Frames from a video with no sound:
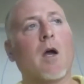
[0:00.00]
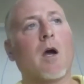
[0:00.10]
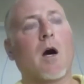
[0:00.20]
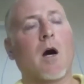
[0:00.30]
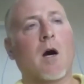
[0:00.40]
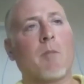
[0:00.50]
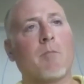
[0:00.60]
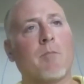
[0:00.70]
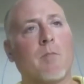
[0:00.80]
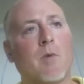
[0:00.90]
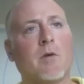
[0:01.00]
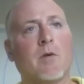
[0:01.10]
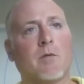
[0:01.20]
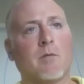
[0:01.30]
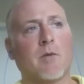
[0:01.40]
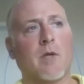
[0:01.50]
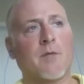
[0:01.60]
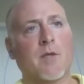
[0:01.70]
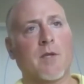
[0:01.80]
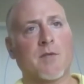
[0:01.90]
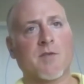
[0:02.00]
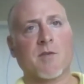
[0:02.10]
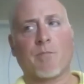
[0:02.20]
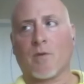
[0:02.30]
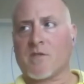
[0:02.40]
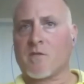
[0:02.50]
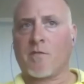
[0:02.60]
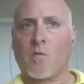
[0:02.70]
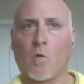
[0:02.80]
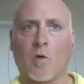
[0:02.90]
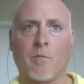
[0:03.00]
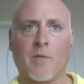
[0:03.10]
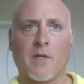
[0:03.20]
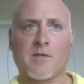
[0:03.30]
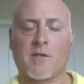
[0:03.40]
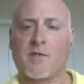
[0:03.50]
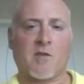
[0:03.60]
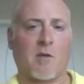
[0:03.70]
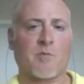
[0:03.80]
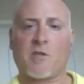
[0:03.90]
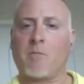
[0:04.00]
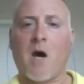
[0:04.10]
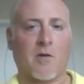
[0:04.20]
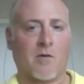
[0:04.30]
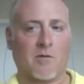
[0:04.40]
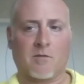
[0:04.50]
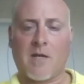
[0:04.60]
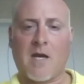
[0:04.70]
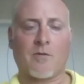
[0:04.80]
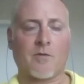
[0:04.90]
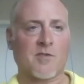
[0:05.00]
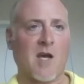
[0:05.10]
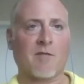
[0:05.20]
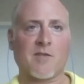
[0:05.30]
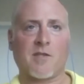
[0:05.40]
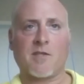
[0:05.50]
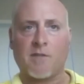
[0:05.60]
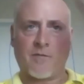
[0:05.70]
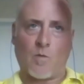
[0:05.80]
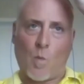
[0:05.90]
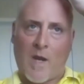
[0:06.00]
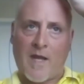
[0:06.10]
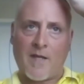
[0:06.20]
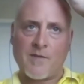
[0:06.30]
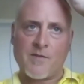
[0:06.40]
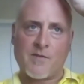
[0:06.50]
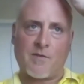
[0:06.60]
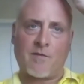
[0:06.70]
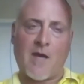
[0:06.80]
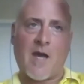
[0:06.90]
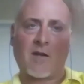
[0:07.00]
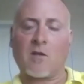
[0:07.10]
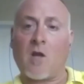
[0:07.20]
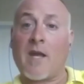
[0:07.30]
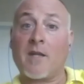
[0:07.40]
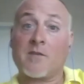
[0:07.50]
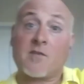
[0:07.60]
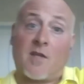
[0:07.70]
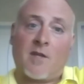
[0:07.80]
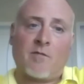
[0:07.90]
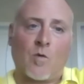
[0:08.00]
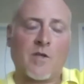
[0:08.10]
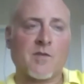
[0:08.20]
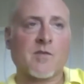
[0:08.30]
Um, in the simplest form, it's consumption model. Now, there's obviously different ways that clients invoice.